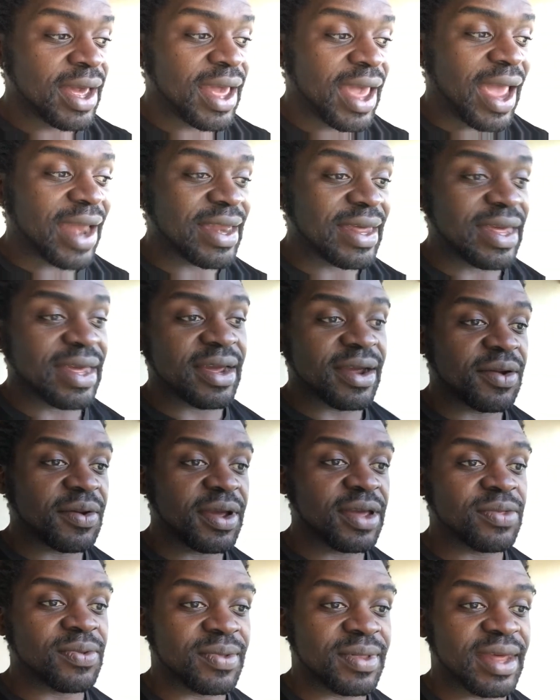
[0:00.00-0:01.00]
And he
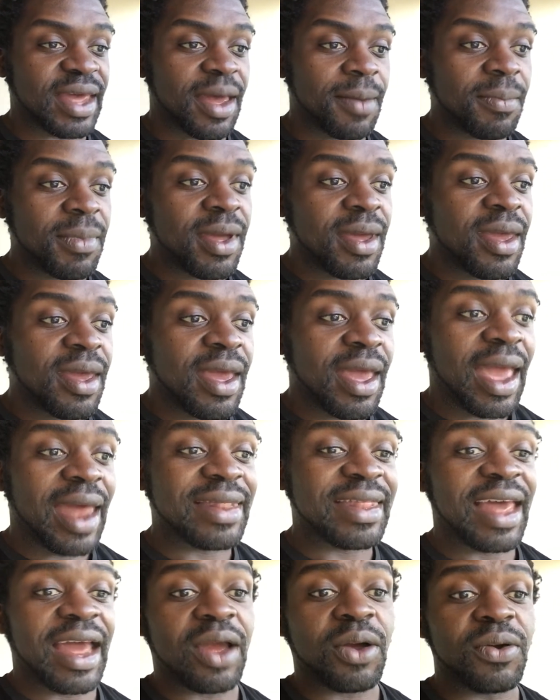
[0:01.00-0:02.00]
agrees with them.
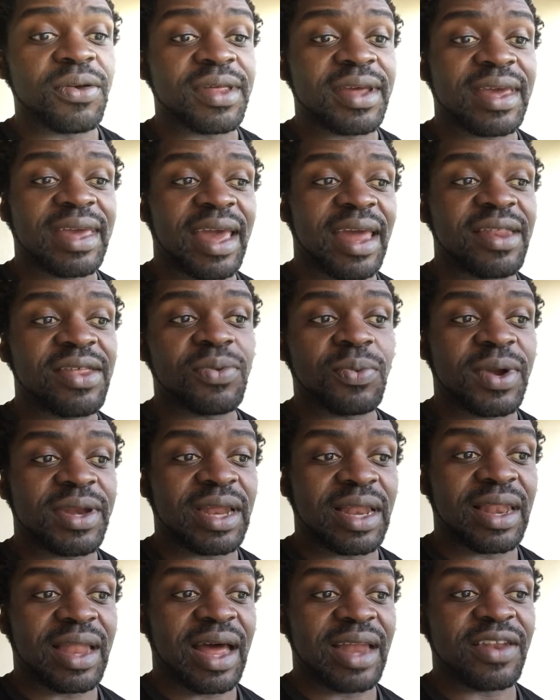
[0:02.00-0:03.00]
And that goes against what
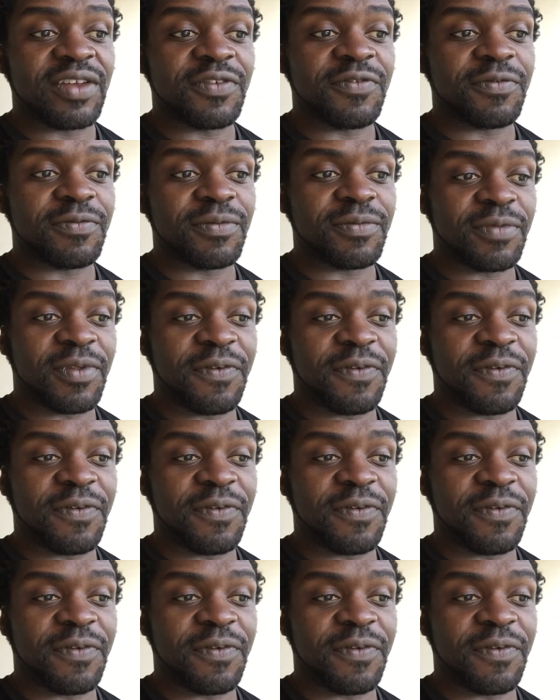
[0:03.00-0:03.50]
a lot of